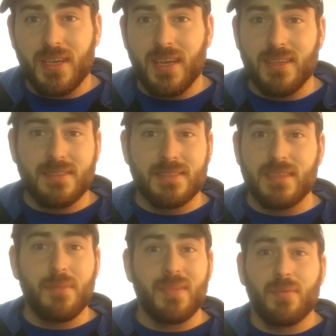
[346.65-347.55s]
and it's the
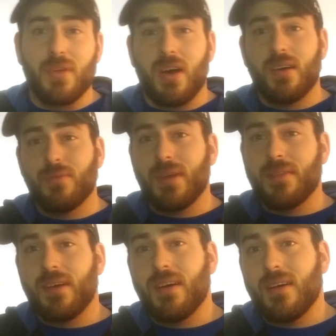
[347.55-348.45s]
same thing
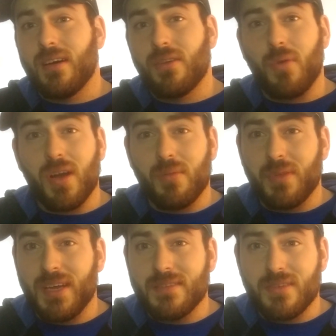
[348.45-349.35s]
with underwater
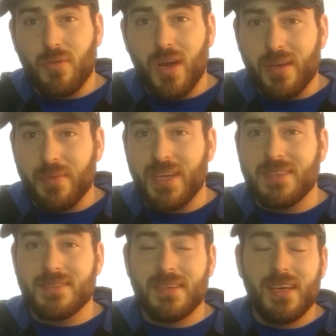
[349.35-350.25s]
plants, aquatic
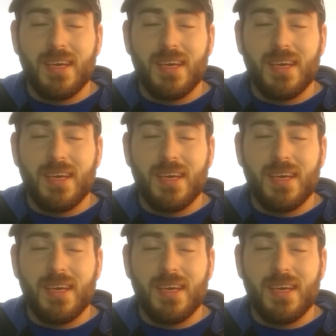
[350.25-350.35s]
plants.